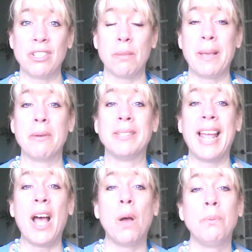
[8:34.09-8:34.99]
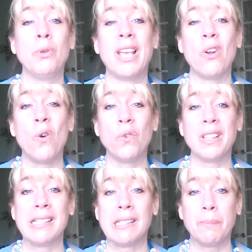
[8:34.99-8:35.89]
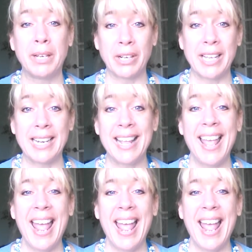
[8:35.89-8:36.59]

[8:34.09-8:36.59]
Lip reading: to be able to help you get over this period.